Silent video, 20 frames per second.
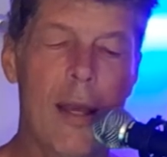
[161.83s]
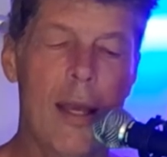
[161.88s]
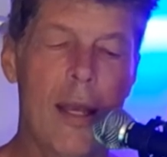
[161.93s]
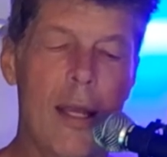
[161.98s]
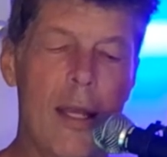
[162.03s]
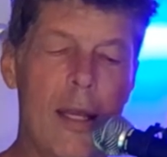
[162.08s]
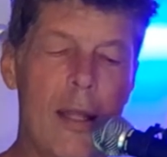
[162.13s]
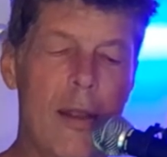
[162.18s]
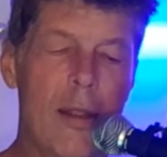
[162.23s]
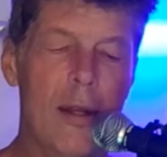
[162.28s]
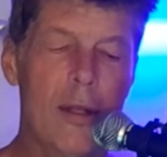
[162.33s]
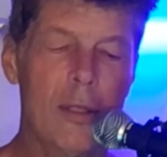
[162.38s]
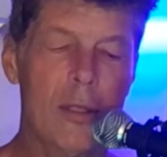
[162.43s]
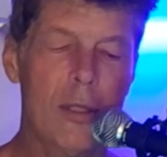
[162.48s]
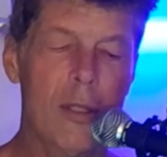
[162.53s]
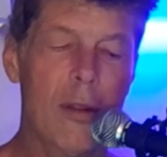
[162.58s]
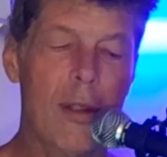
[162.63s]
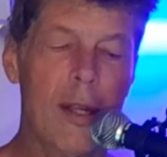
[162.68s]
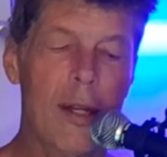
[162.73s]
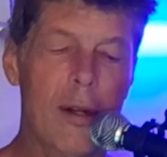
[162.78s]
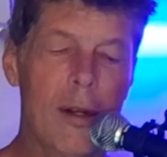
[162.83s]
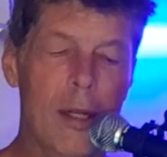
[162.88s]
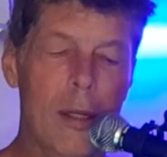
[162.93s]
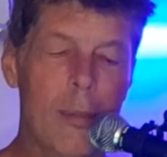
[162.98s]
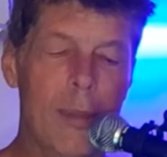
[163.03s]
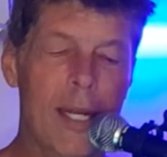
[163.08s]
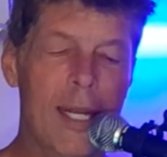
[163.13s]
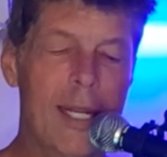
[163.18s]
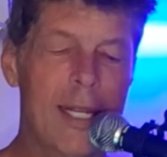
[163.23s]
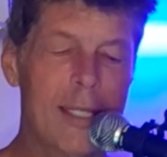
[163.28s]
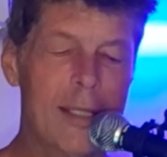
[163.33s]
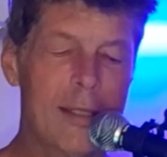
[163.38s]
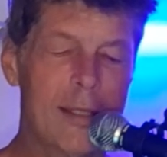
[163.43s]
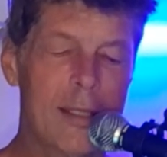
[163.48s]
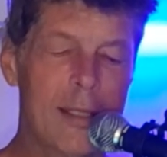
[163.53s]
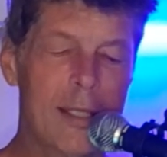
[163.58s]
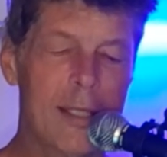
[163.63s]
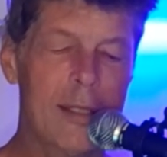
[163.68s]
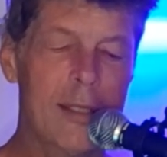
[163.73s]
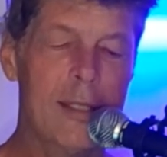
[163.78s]
And there's Ethereum at
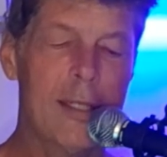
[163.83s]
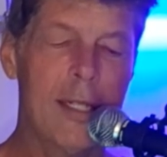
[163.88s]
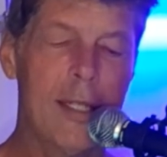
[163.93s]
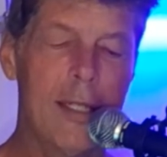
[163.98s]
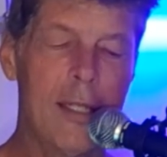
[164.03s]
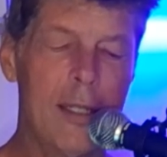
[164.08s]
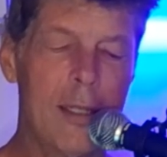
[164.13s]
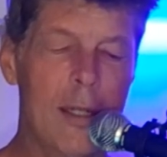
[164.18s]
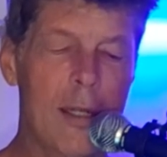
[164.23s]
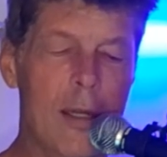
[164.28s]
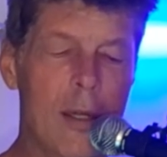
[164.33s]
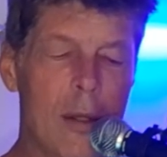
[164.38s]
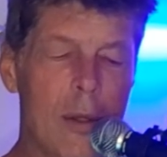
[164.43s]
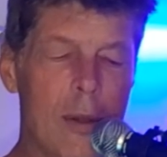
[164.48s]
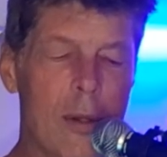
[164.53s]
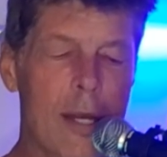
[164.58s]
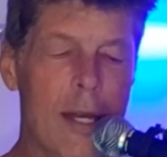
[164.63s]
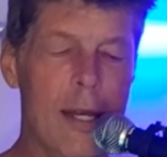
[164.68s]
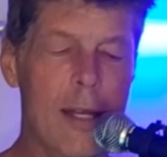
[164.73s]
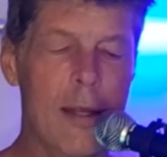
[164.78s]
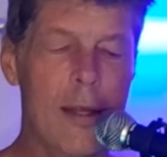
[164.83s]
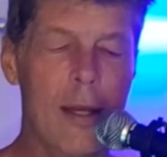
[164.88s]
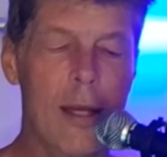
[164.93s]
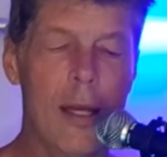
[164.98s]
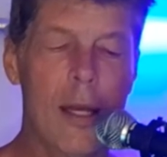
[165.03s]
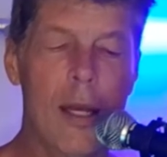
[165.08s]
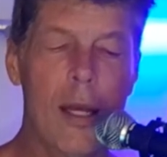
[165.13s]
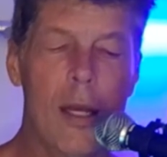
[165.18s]
16, okay?